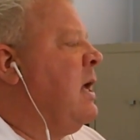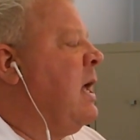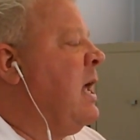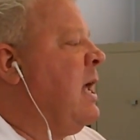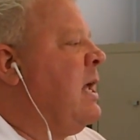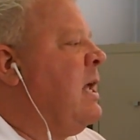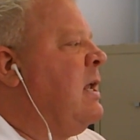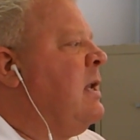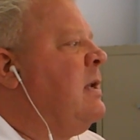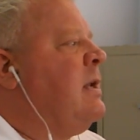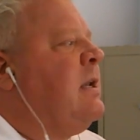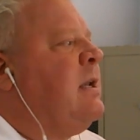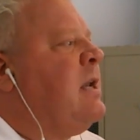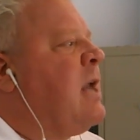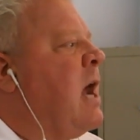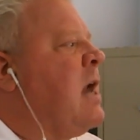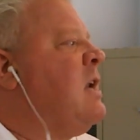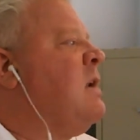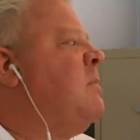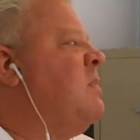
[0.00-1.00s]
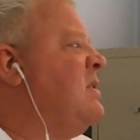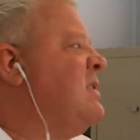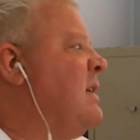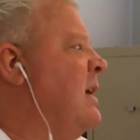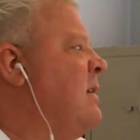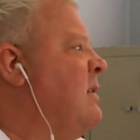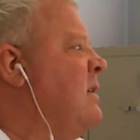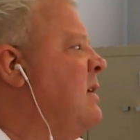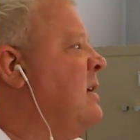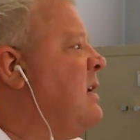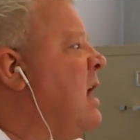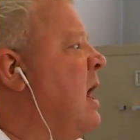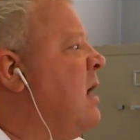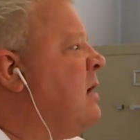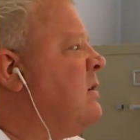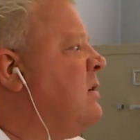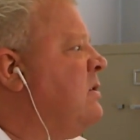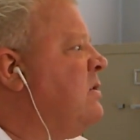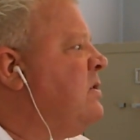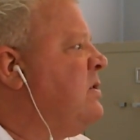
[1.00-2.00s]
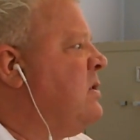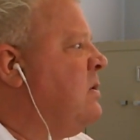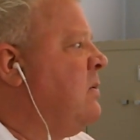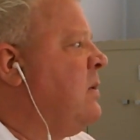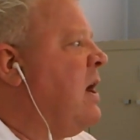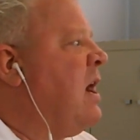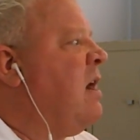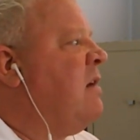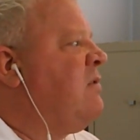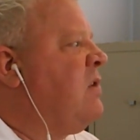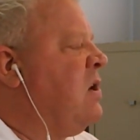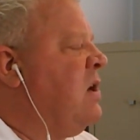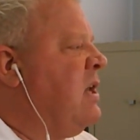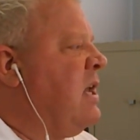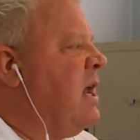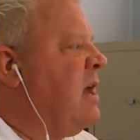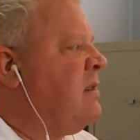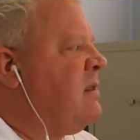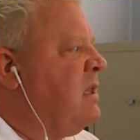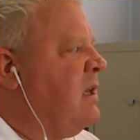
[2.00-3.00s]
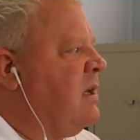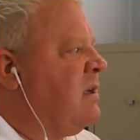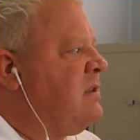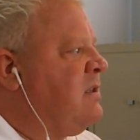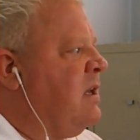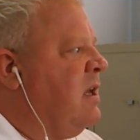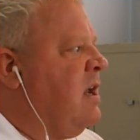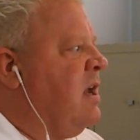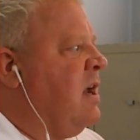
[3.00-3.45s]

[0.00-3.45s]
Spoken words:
and 90% of the doctors do have good ethics.